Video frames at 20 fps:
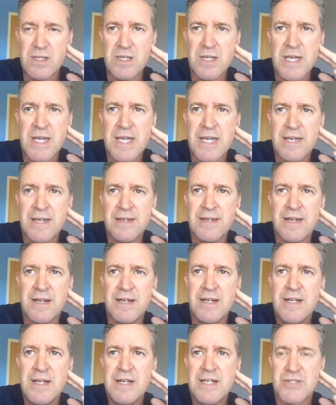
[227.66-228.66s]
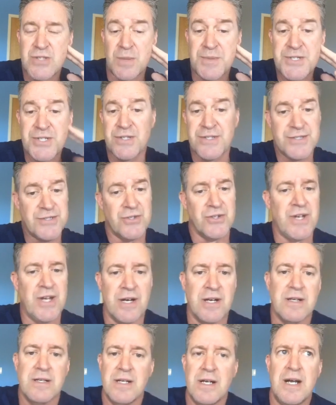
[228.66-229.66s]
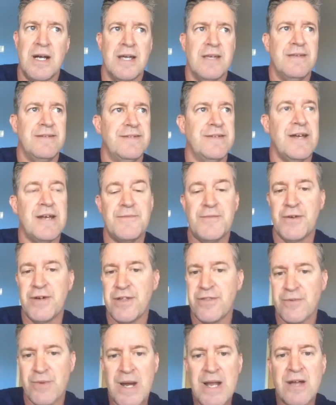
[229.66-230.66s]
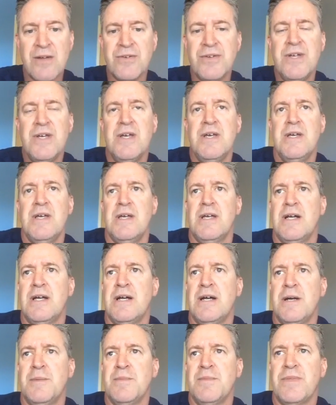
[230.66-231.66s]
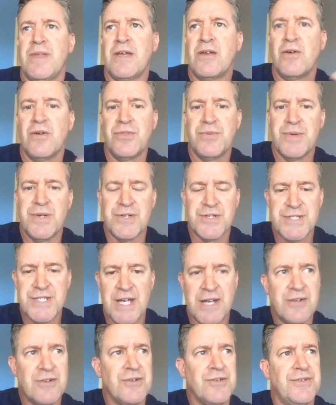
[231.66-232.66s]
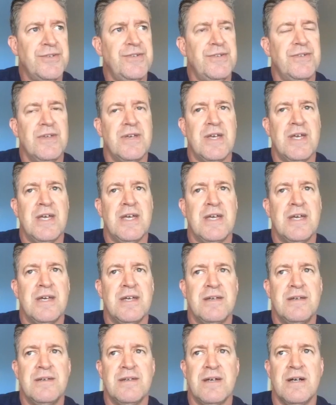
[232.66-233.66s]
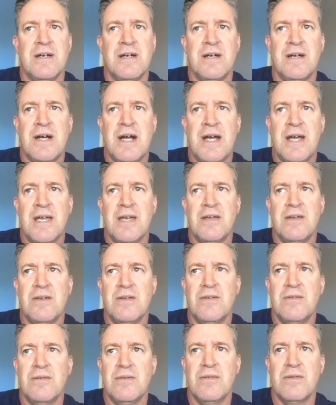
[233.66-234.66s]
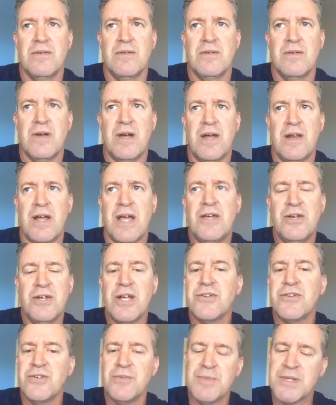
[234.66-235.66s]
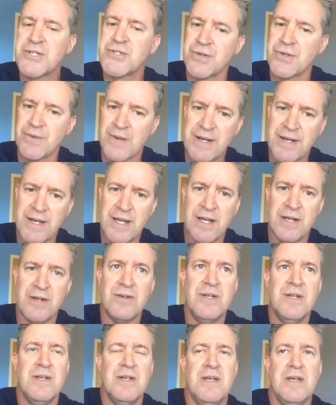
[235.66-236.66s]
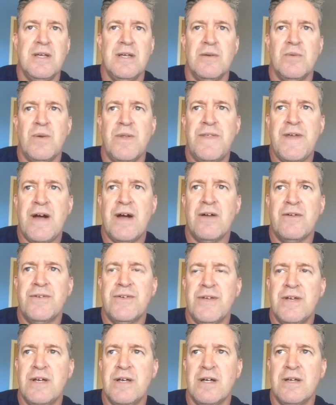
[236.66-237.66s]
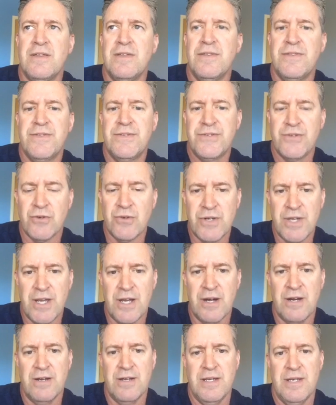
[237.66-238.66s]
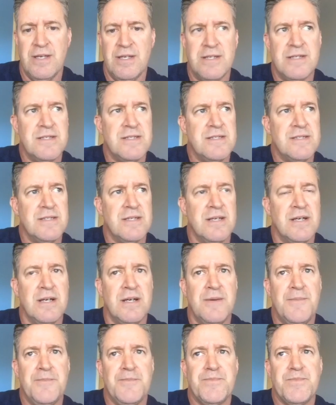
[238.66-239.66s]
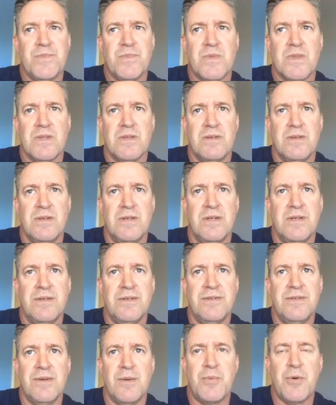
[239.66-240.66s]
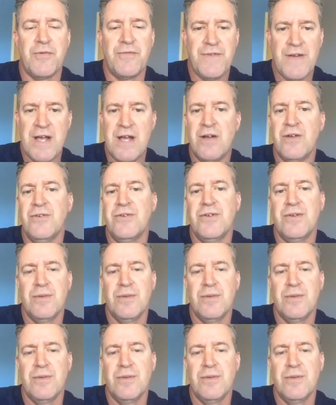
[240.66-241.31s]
And so I'm still in soul care. I sign up for another round. They go in 3-year cycles, and I could not do ministry right now without soul care. It is a profound